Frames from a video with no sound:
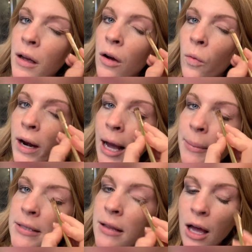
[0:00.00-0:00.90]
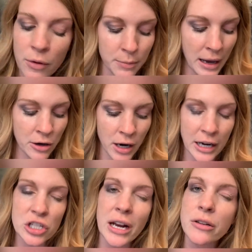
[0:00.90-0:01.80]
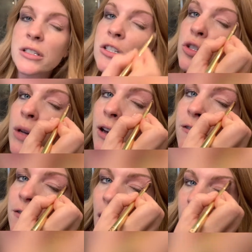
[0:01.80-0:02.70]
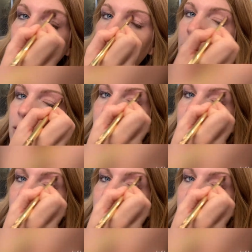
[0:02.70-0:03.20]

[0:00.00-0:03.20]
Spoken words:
What happens a lot with powder eyeshadows is you get fallout,